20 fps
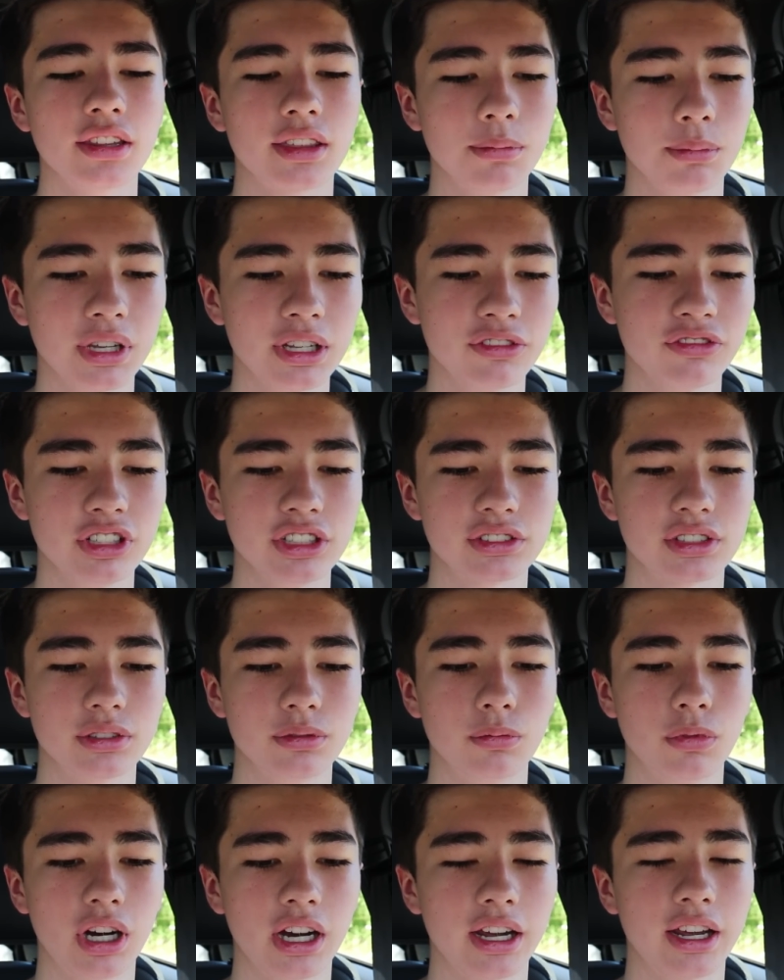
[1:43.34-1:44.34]
the main
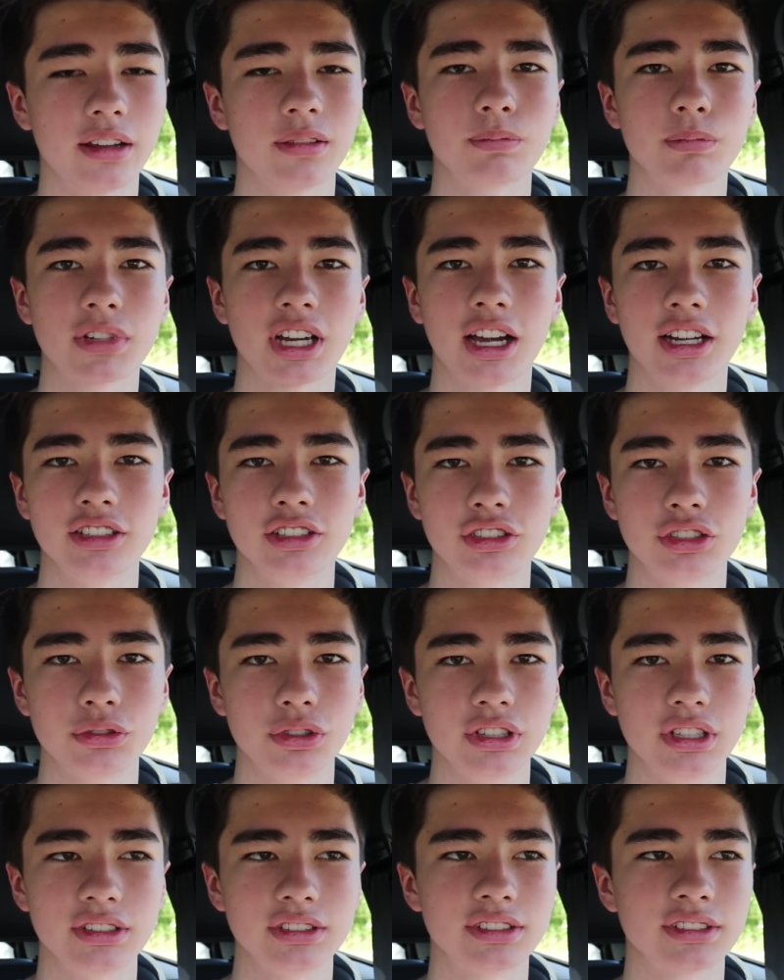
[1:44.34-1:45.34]
reason why I'm kind of
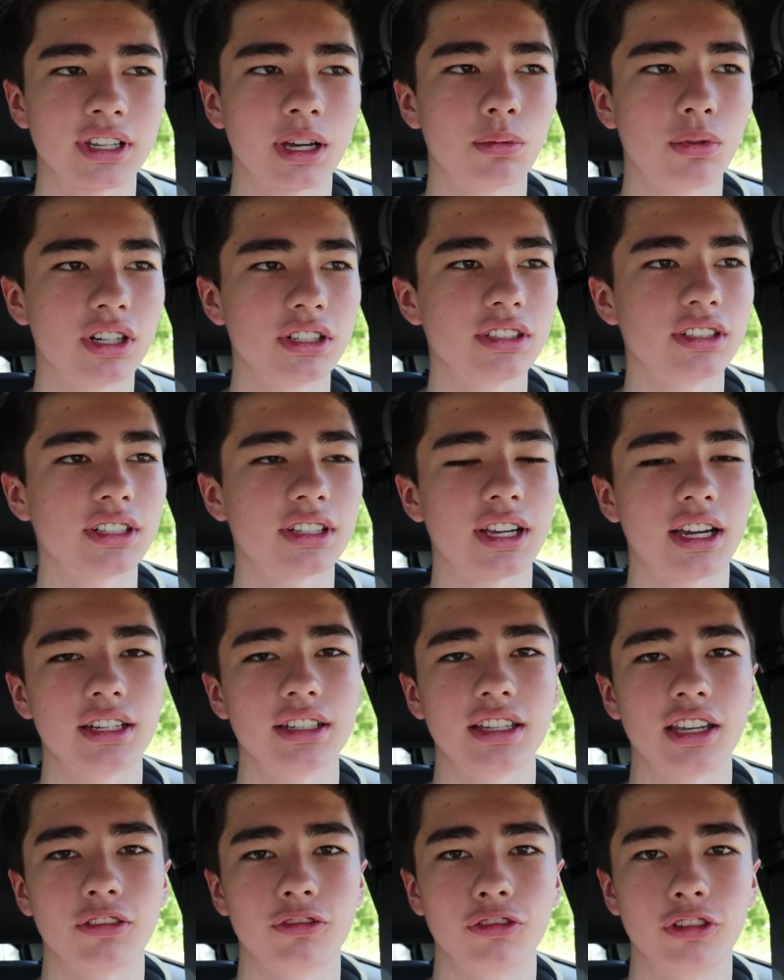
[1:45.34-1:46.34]
doing this is I wanted to kind
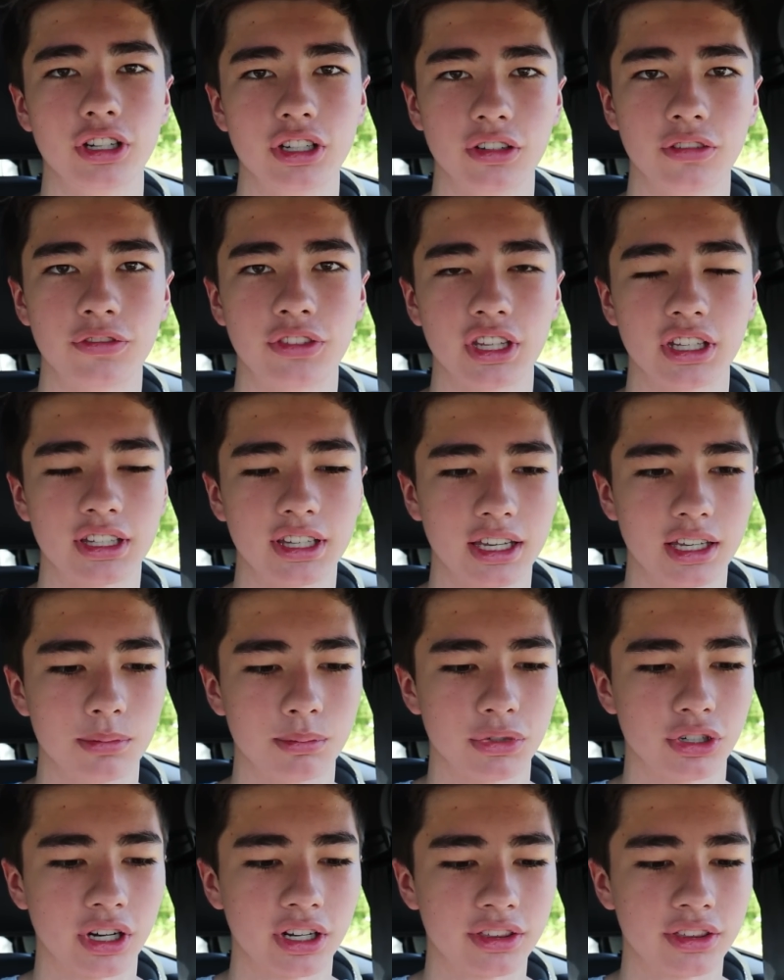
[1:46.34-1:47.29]
of get rid of the gamer.